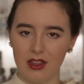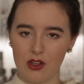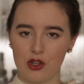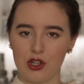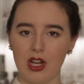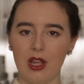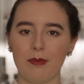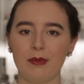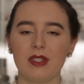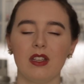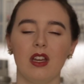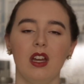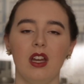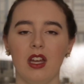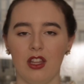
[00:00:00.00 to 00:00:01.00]
in their ships,
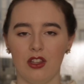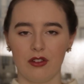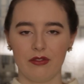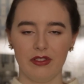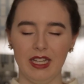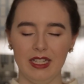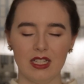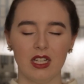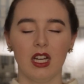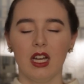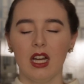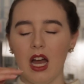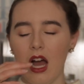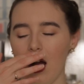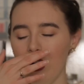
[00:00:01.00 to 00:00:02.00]
in their fleet,
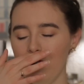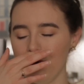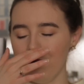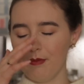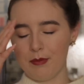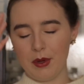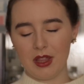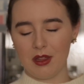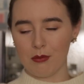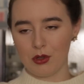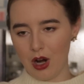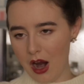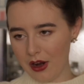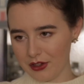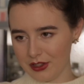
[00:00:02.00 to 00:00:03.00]
but the
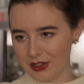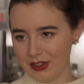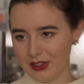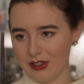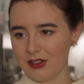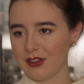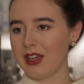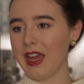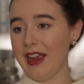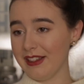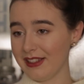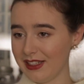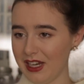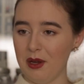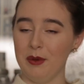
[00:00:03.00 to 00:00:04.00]
Marauders
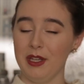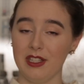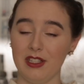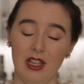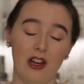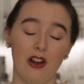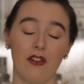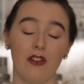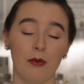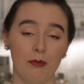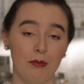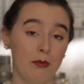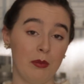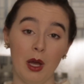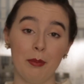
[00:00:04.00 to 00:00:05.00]
can't stay because they are
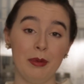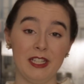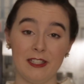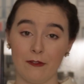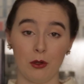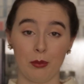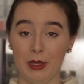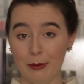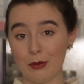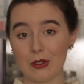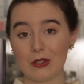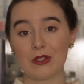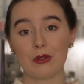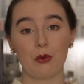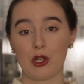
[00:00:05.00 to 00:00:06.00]
a peaceful
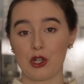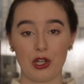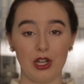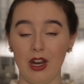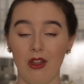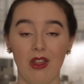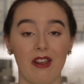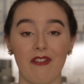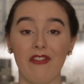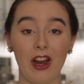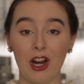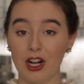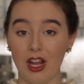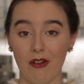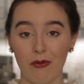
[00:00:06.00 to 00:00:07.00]
peoples, which, you know, like,
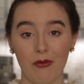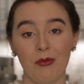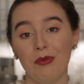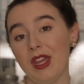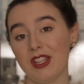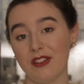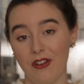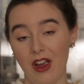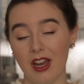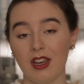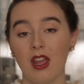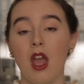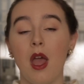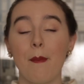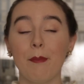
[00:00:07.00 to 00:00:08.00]
fair enough, that's fine.
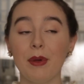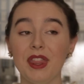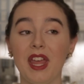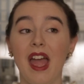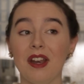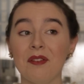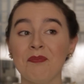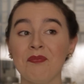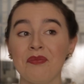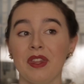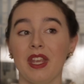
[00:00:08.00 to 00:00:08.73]
But then